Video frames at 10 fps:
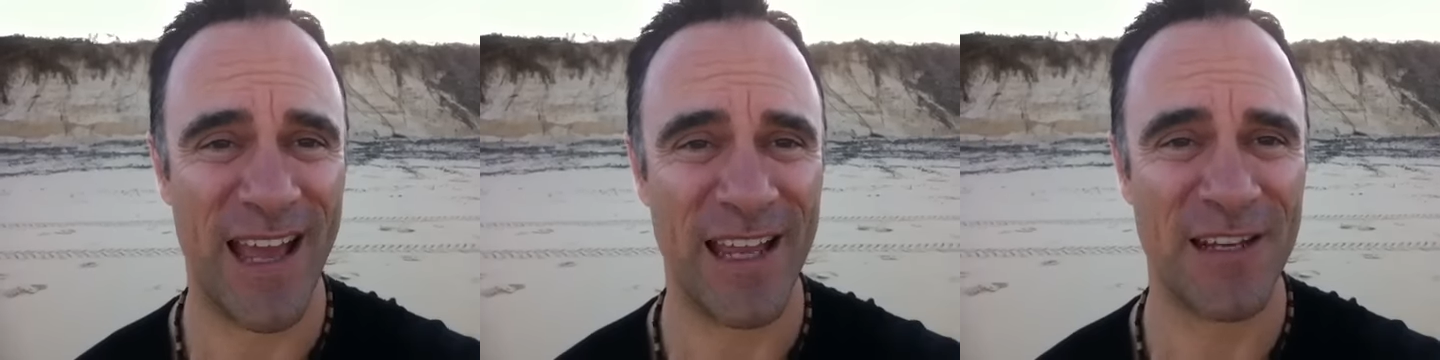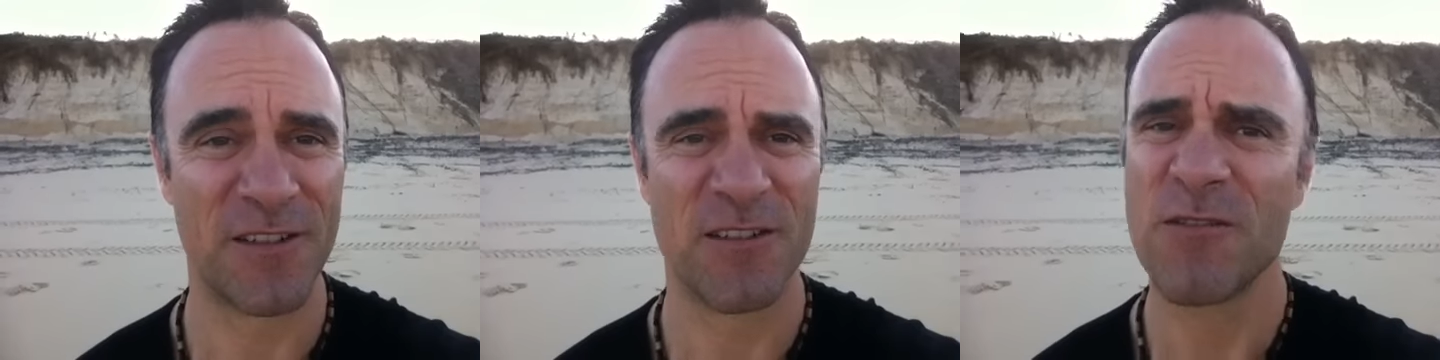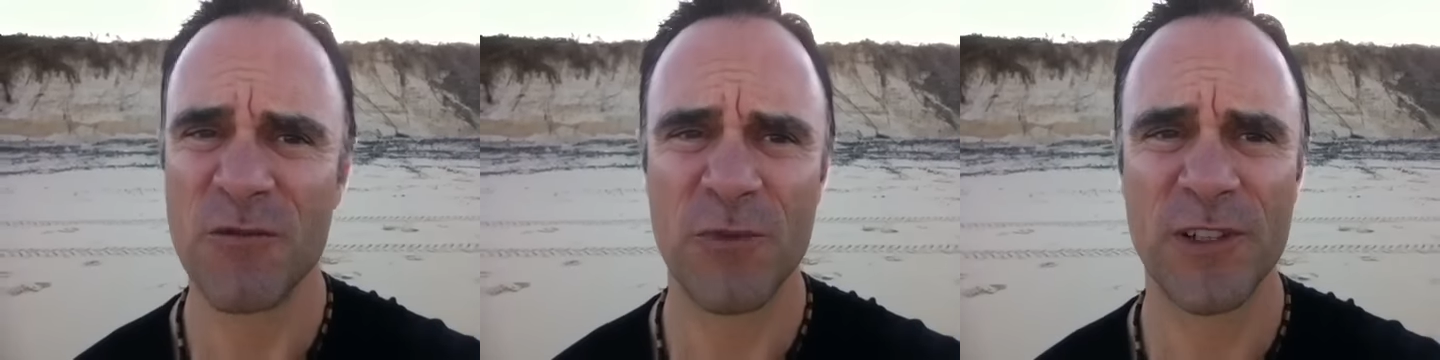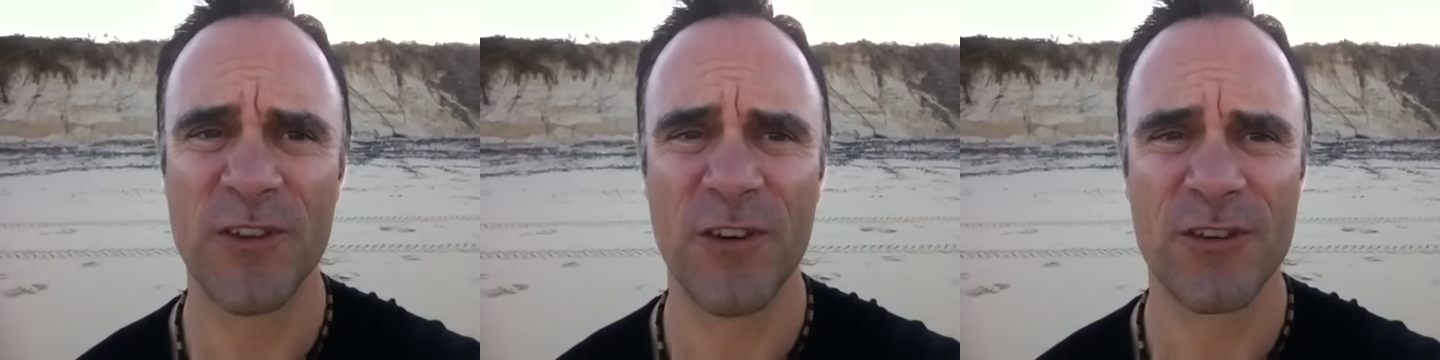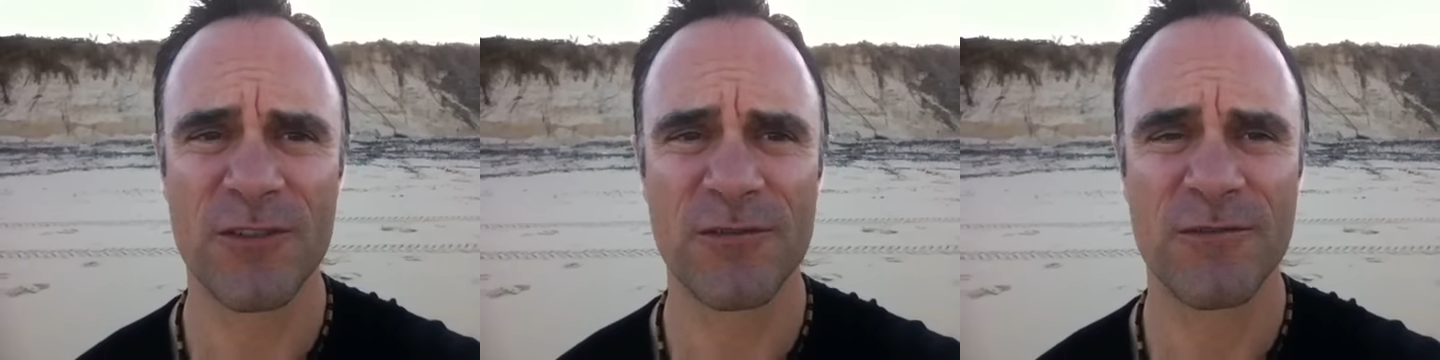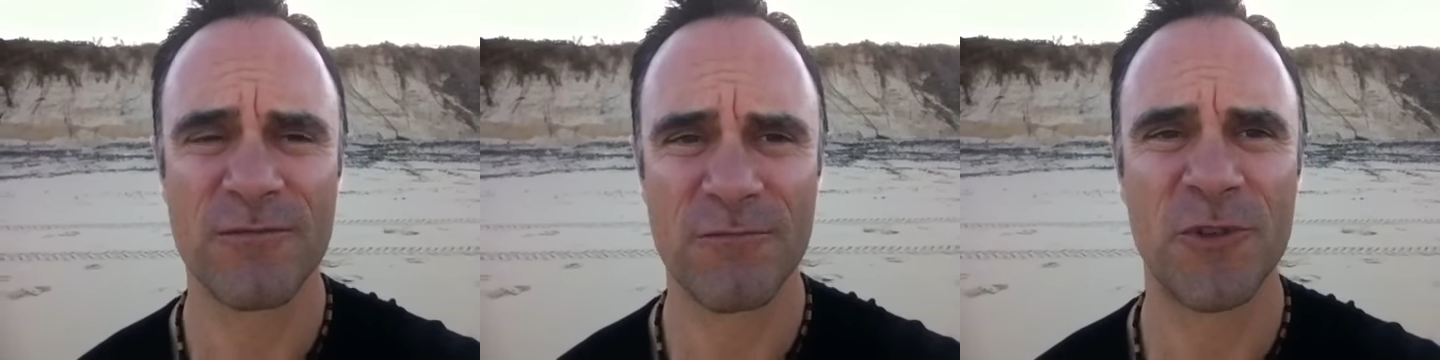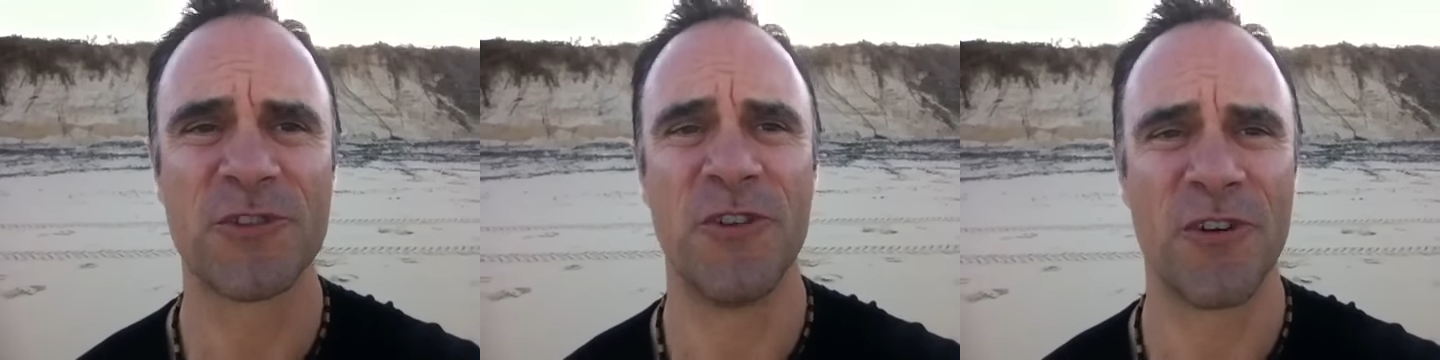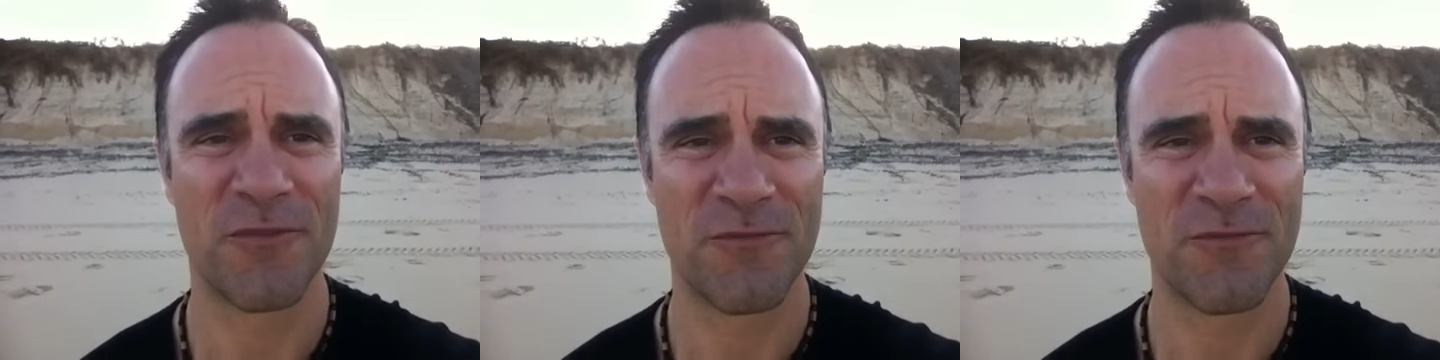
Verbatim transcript: and we'll talk. We'll talk.